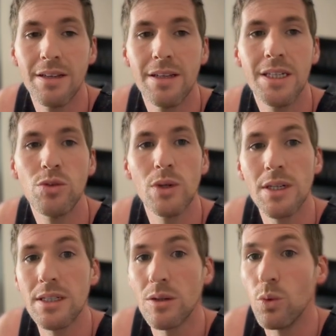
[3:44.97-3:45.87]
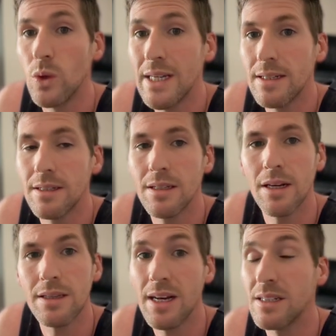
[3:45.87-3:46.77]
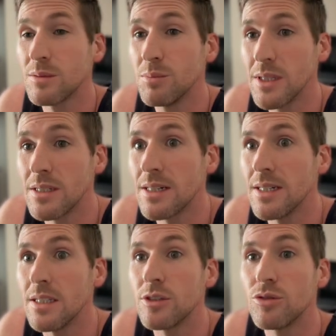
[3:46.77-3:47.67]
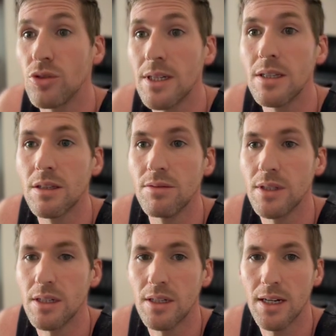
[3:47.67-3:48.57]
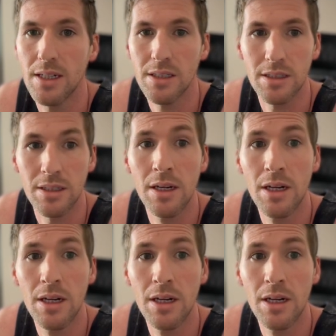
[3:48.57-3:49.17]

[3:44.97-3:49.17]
Each one has a weight, and that's basically the strength of the connection.